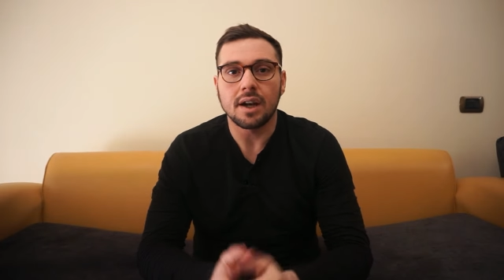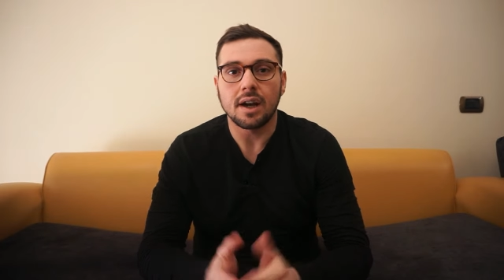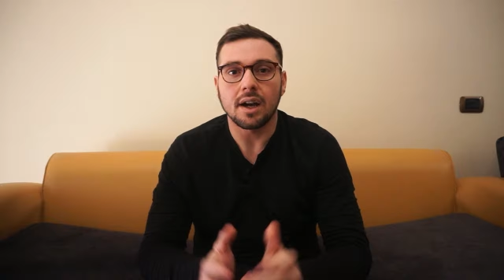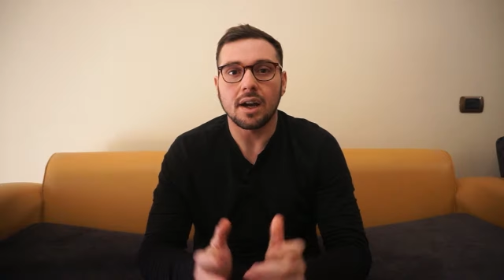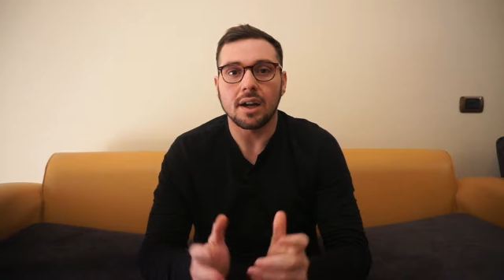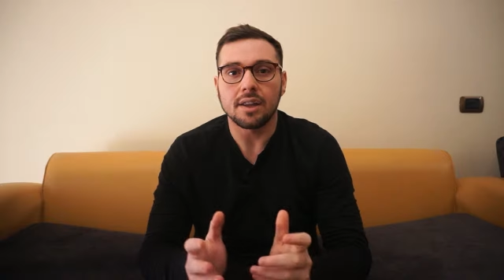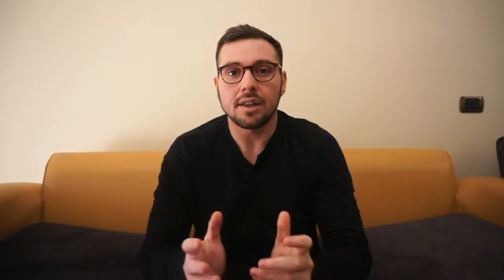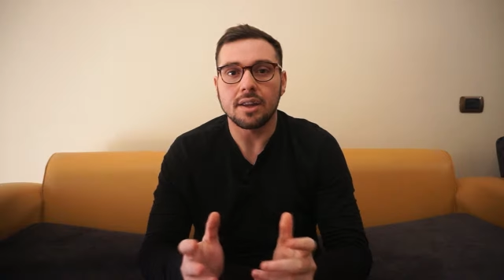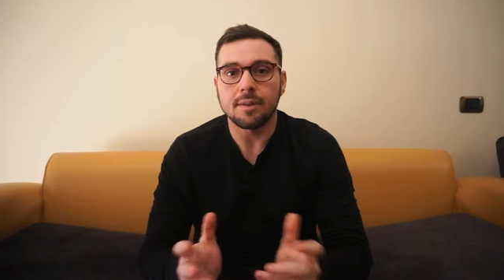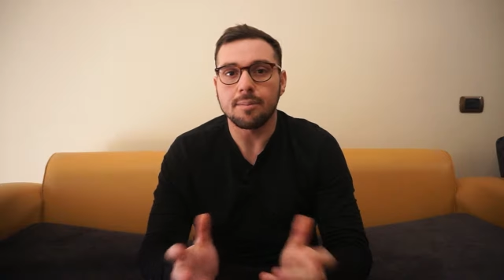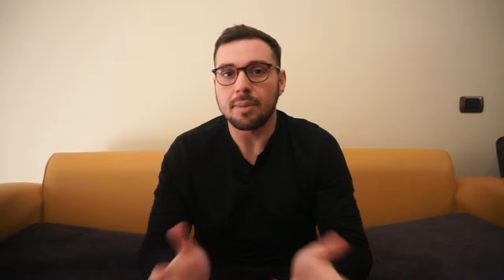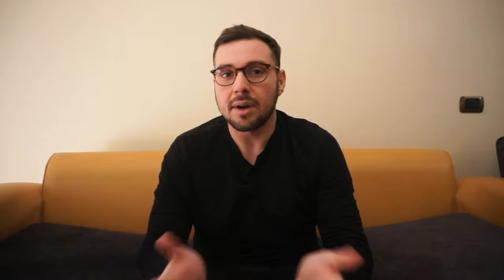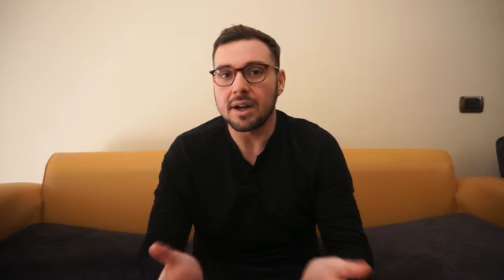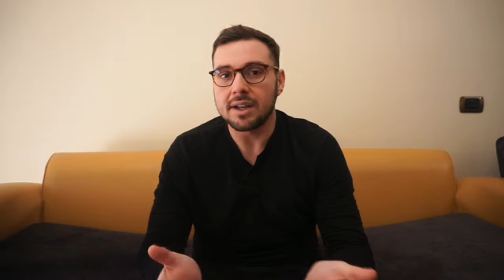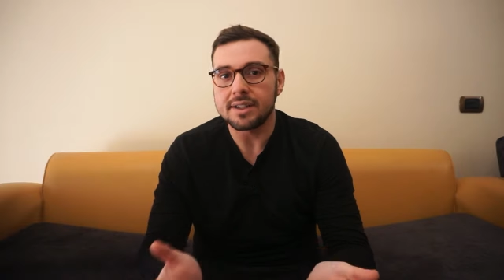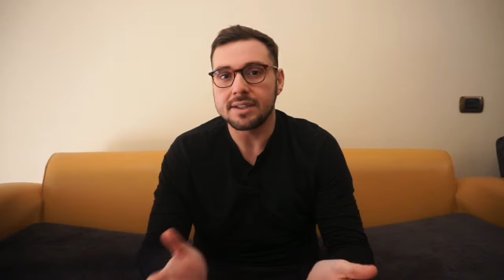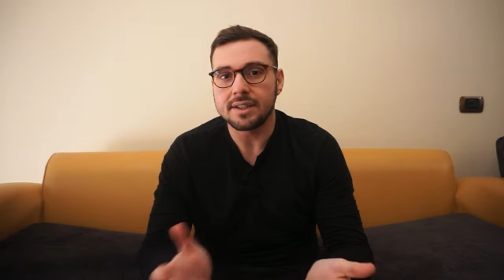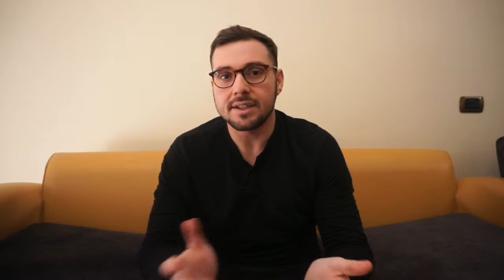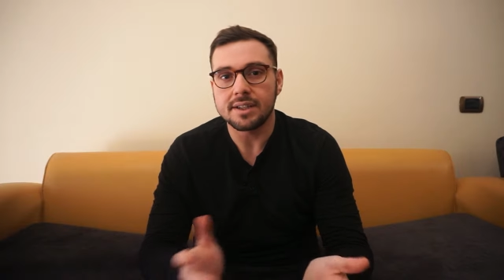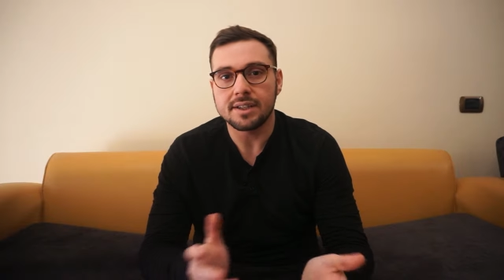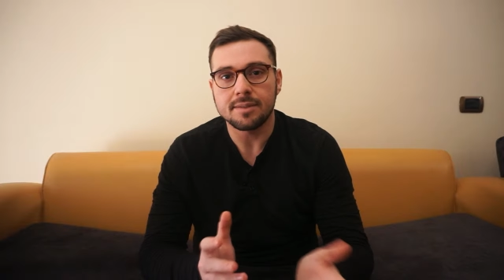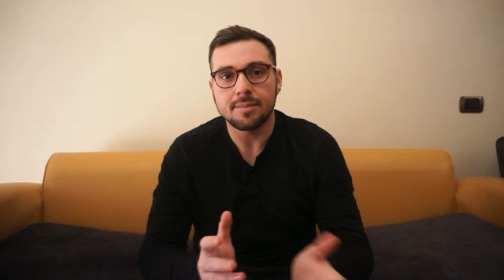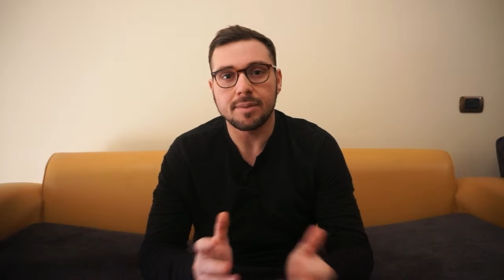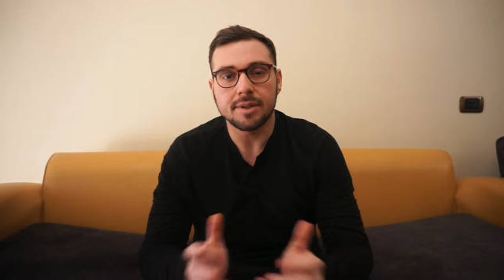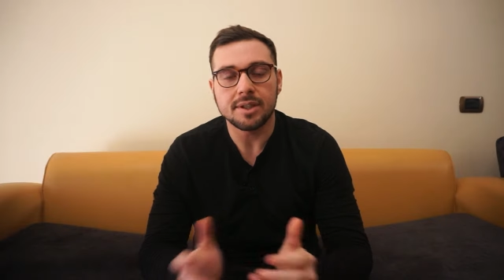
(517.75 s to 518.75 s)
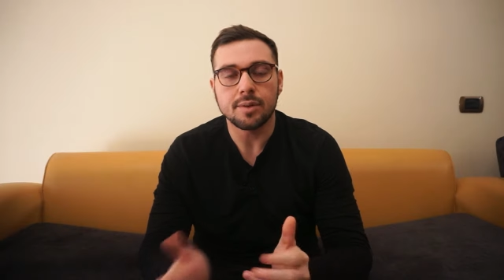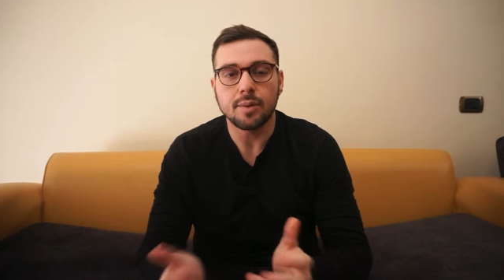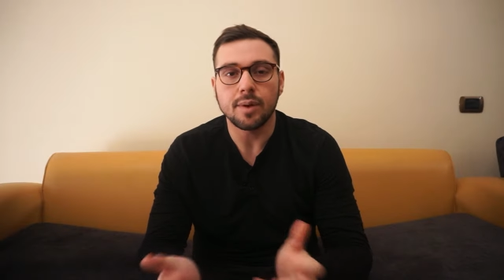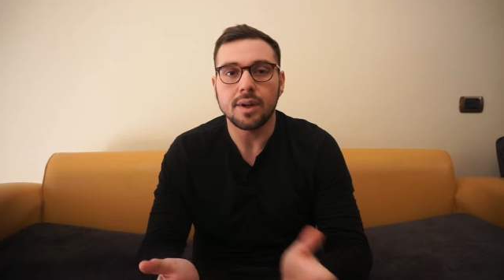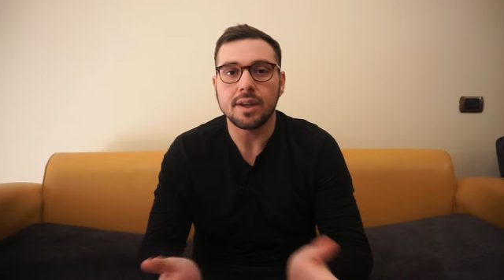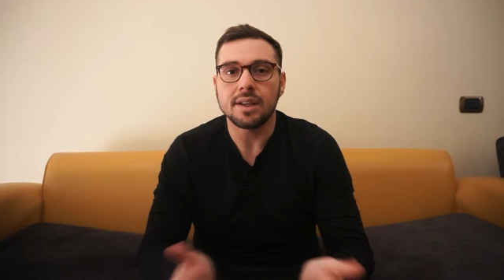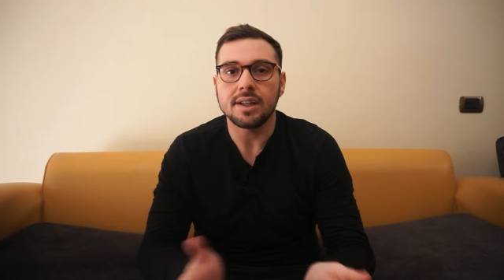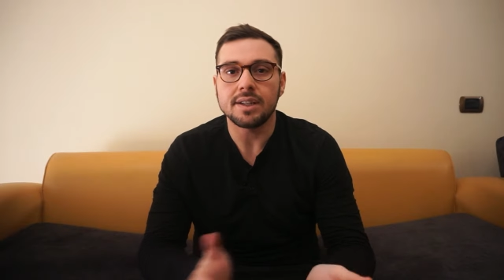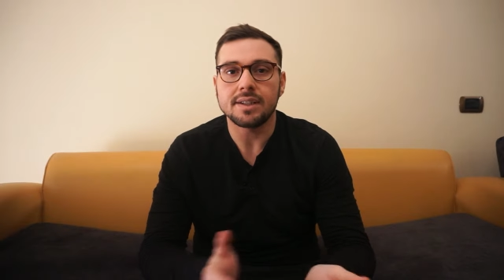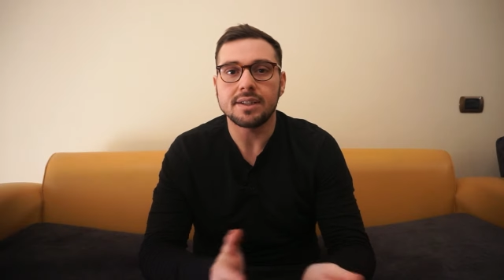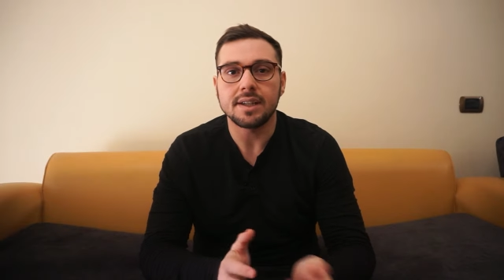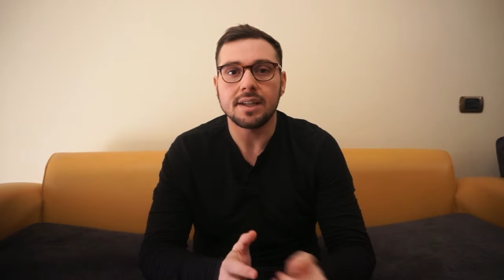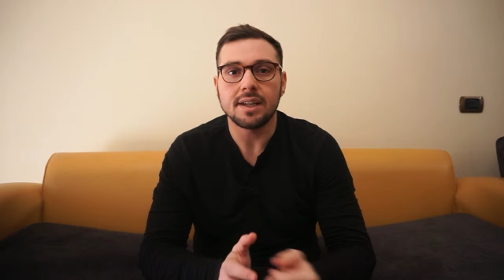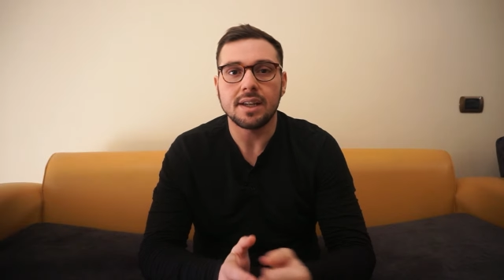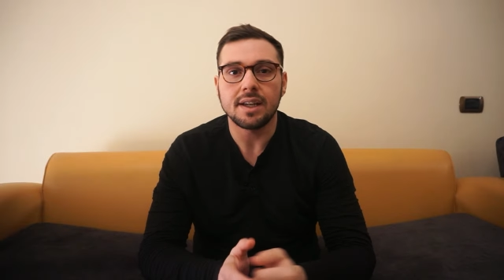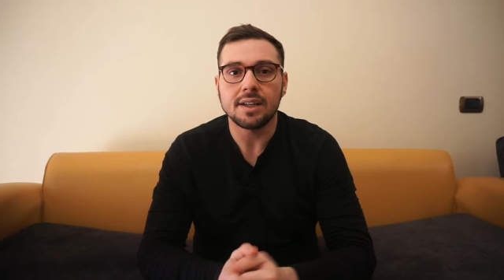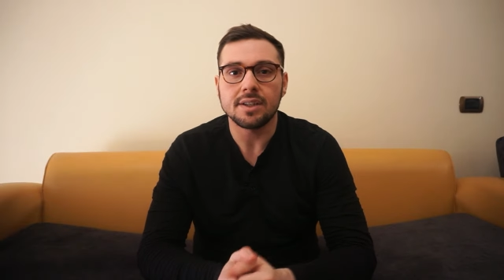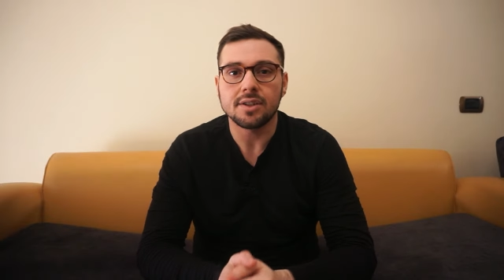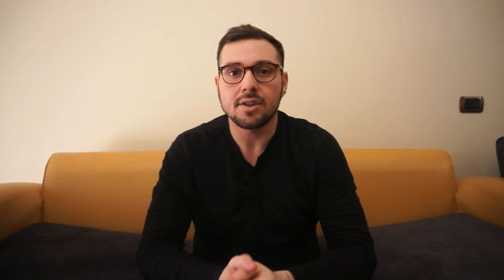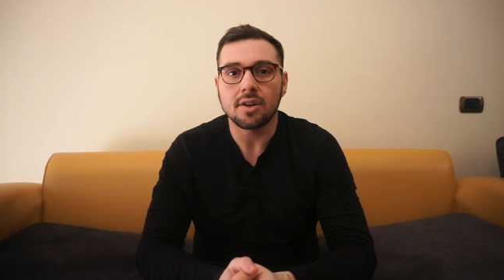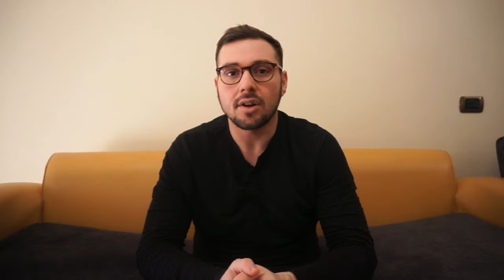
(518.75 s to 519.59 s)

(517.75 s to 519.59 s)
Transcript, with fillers: Uh, the buses between the cities